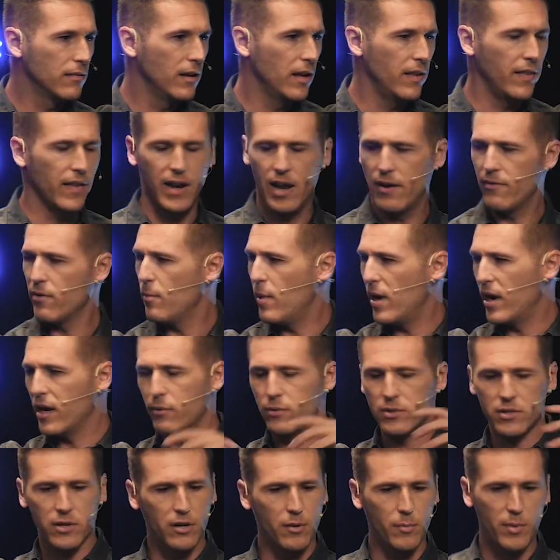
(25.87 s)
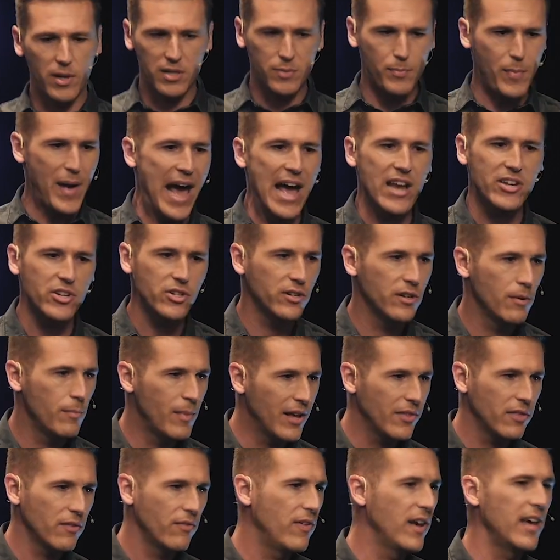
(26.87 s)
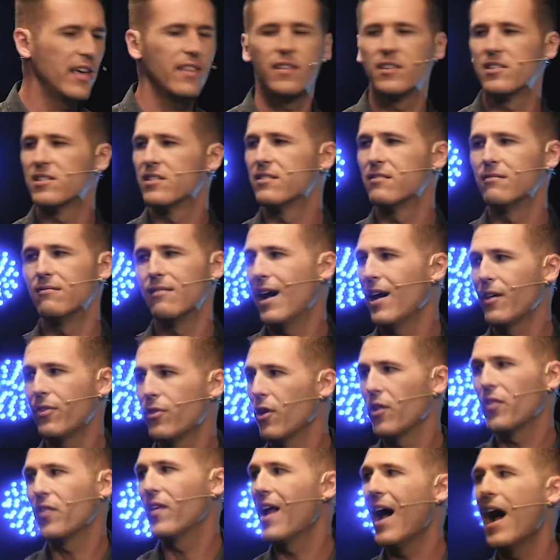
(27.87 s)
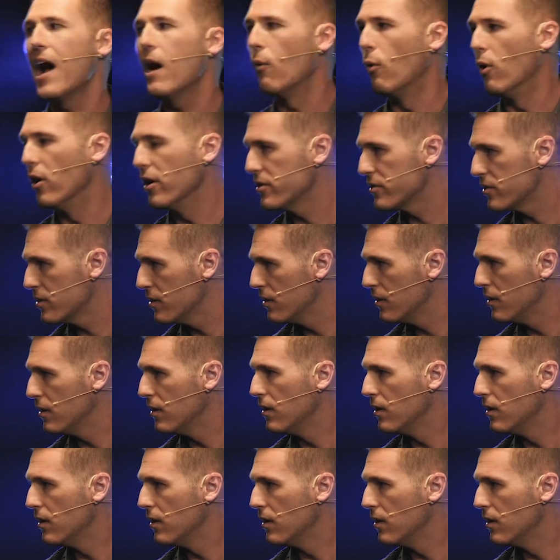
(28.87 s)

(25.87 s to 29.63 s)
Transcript: and that everybody was going to be as passionate about the faith as I thought that I was.